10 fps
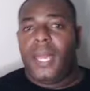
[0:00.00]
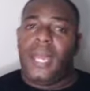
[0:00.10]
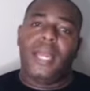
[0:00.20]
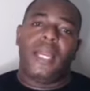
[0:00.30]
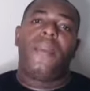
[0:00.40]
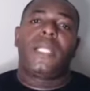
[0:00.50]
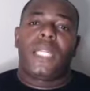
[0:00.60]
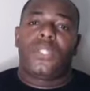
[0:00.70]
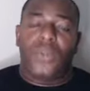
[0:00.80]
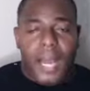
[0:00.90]
And they will
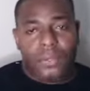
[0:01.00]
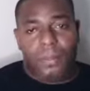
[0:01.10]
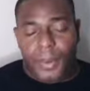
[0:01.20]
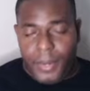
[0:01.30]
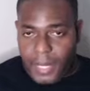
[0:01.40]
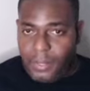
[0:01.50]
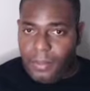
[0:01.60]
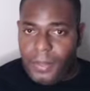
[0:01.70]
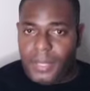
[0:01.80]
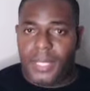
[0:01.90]
teach you how to market your
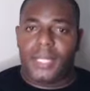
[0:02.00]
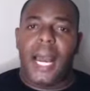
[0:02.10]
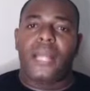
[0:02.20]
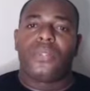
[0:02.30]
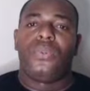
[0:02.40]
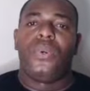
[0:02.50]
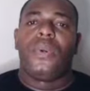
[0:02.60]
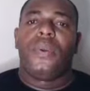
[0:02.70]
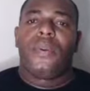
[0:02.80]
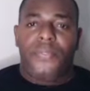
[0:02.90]
business, how to
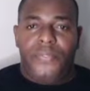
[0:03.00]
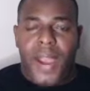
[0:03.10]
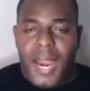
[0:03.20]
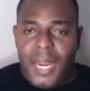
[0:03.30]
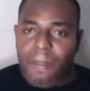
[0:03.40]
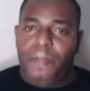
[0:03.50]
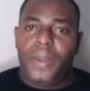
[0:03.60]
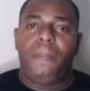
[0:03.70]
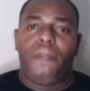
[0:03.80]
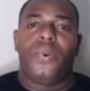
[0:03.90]
find
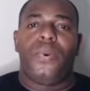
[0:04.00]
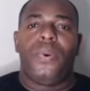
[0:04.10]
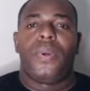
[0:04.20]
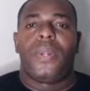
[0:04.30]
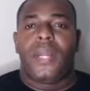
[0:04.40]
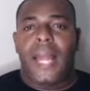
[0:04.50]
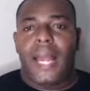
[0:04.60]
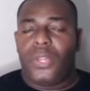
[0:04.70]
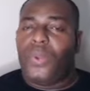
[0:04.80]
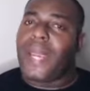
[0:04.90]
people
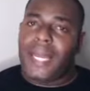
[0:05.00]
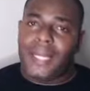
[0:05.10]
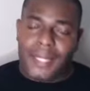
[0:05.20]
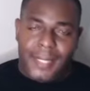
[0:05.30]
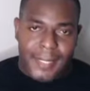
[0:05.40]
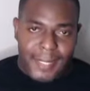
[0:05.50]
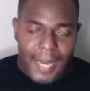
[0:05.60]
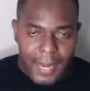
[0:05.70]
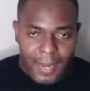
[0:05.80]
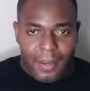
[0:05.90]
that you can sell.